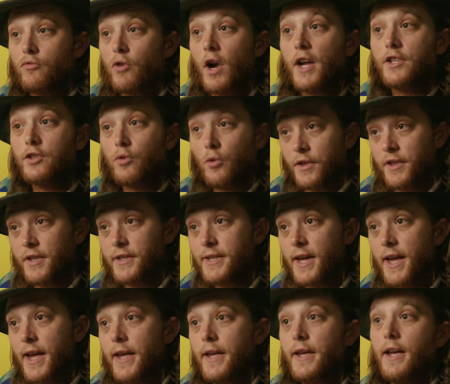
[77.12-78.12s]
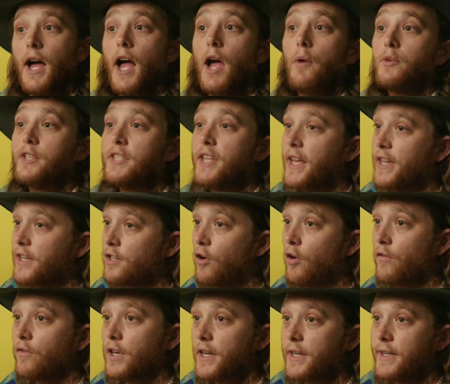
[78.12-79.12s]
would write during the day, I would take it
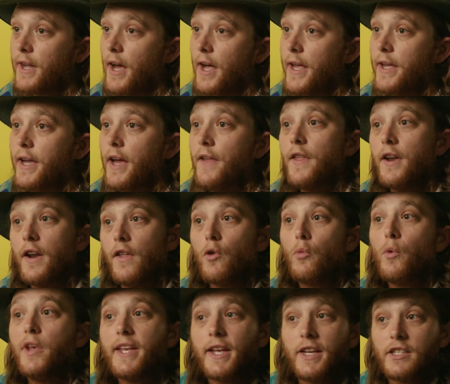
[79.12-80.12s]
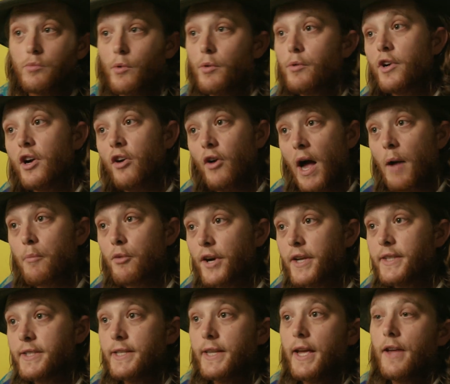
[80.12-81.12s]
over at night, and then on the weekends we would
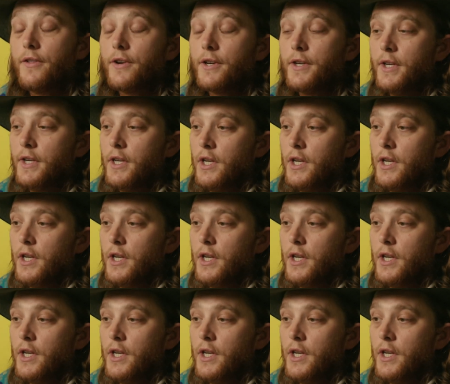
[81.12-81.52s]
collaborate together,